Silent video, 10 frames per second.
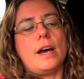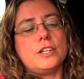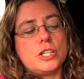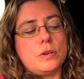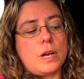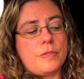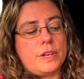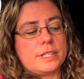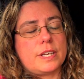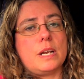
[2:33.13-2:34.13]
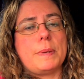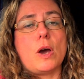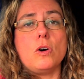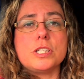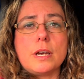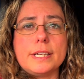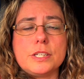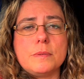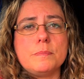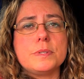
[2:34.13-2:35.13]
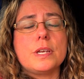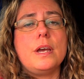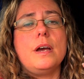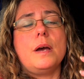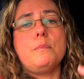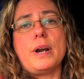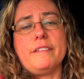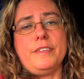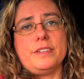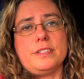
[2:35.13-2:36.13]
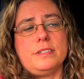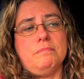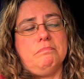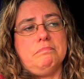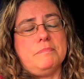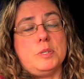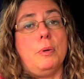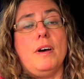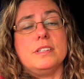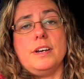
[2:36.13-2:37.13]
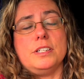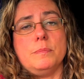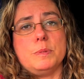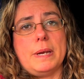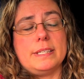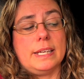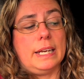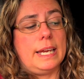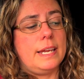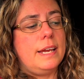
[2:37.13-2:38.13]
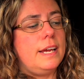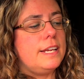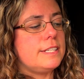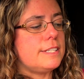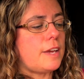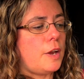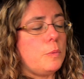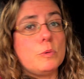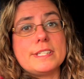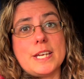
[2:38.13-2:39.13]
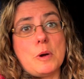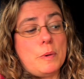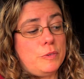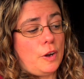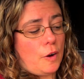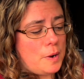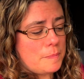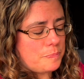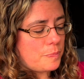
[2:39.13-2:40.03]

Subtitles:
I do know that it's going to be hot items and breakfast surprise items, basically. So we'll see what we've got.